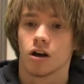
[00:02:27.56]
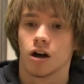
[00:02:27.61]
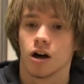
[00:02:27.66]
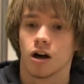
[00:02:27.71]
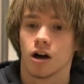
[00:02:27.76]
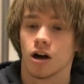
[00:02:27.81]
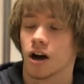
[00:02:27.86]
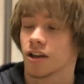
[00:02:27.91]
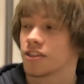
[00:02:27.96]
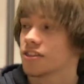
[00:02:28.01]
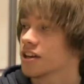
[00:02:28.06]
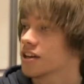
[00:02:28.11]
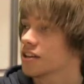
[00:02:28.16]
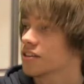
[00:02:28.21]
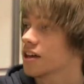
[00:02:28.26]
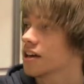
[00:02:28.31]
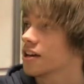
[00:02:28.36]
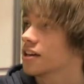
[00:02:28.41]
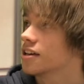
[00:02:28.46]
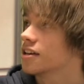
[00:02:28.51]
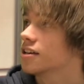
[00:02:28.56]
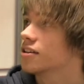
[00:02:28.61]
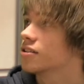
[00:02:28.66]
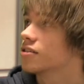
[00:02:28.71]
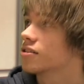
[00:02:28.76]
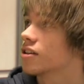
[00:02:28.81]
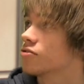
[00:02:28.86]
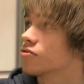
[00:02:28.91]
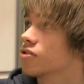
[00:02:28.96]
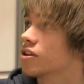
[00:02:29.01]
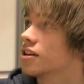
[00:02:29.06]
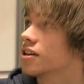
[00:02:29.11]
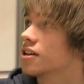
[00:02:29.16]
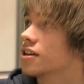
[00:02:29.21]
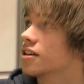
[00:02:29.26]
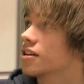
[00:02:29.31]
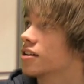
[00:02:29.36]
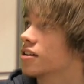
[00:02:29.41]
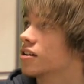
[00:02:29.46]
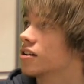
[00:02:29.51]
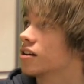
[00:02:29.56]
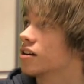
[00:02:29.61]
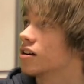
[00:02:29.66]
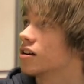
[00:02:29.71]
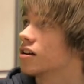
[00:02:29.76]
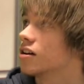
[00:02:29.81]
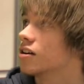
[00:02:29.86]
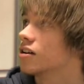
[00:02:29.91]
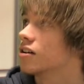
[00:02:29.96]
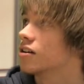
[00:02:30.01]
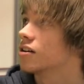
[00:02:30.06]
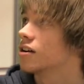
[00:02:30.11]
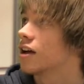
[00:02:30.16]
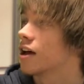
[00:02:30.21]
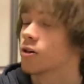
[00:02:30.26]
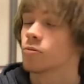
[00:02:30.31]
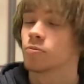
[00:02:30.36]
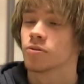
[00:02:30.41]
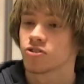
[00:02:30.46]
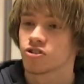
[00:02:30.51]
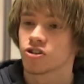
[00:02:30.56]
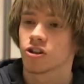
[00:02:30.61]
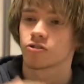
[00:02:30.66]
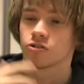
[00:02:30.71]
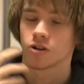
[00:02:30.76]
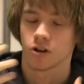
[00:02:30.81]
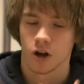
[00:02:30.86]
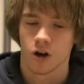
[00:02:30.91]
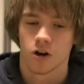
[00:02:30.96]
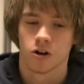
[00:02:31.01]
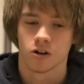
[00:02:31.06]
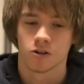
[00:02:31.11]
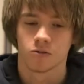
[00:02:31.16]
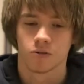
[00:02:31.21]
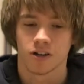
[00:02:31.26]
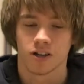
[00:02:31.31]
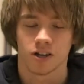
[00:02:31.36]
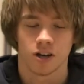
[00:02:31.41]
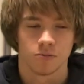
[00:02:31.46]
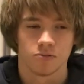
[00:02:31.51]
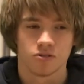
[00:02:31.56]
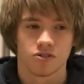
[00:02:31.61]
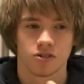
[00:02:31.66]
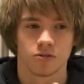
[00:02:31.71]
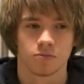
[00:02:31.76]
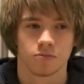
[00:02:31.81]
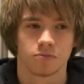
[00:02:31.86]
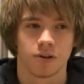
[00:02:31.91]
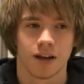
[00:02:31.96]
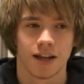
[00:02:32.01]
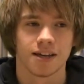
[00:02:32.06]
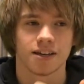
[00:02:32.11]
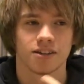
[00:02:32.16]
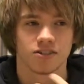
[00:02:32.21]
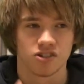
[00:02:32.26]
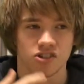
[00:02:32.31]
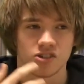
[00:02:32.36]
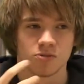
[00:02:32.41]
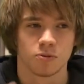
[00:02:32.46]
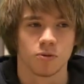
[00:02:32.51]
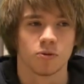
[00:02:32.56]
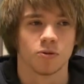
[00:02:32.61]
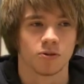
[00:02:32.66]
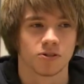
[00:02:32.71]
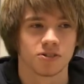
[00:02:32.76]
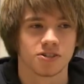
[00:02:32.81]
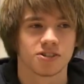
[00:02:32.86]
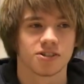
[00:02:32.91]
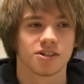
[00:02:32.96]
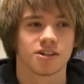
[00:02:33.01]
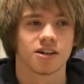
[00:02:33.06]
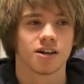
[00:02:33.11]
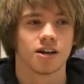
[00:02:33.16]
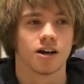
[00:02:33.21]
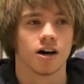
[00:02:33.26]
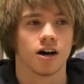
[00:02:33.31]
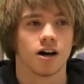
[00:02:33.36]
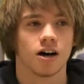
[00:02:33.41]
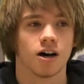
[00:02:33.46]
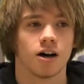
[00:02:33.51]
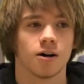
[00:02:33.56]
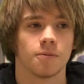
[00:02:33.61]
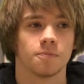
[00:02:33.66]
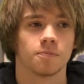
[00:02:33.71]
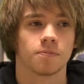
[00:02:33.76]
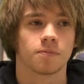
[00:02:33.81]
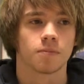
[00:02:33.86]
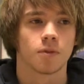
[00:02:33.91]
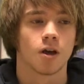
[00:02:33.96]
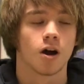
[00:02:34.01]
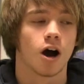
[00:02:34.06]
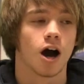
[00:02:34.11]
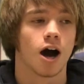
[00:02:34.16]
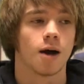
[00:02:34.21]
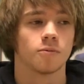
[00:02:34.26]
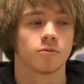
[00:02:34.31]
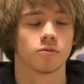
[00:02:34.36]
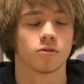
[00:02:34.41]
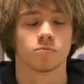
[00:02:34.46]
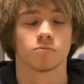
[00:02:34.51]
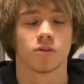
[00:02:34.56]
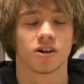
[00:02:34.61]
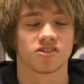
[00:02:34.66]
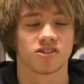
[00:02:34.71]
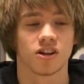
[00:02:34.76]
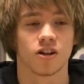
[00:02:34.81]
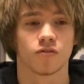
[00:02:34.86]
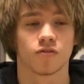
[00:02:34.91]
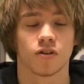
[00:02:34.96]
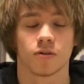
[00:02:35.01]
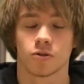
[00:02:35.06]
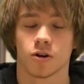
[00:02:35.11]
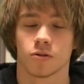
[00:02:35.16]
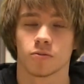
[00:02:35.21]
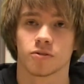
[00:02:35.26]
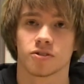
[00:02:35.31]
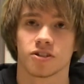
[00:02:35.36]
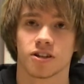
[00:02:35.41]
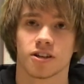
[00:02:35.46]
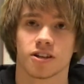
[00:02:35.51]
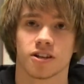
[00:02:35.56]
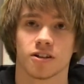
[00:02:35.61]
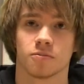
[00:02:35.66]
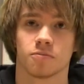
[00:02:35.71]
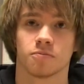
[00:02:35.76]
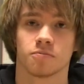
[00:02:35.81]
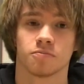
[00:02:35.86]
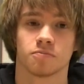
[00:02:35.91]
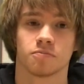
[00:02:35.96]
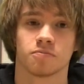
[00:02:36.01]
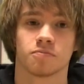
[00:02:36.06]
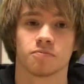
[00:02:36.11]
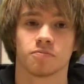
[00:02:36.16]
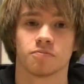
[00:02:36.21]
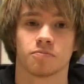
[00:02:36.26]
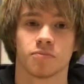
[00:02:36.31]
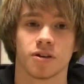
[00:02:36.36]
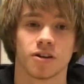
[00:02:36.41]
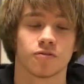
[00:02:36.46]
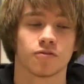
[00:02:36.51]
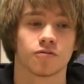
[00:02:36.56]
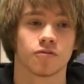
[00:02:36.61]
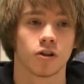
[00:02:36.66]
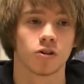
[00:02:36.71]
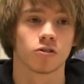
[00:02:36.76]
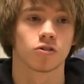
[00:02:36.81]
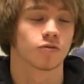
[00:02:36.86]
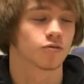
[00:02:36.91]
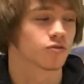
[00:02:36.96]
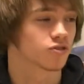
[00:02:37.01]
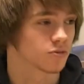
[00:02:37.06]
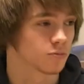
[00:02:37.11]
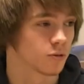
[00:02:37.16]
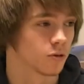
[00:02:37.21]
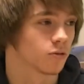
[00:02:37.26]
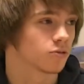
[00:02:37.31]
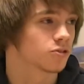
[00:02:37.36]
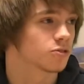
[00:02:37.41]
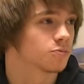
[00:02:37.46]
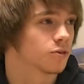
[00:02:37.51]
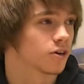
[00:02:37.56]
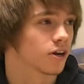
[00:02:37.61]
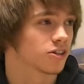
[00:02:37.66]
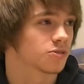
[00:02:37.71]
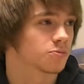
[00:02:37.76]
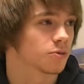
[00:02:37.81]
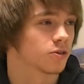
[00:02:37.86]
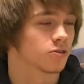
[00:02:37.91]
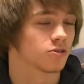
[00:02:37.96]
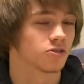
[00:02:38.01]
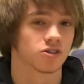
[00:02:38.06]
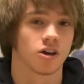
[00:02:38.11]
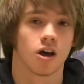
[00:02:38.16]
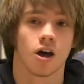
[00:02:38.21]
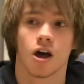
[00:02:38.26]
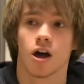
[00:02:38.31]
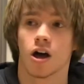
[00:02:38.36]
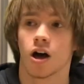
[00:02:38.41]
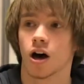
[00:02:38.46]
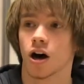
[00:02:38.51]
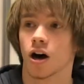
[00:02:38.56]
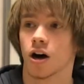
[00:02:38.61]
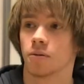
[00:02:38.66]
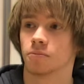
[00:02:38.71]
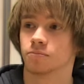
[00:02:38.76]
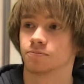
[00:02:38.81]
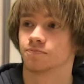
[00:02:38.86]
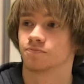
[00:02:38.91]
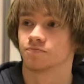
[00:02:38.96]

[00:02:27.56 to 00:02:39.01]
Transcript: I think they really help each other along when it comes to playing sport. I'm not a particular big follower of sport, but I suppose that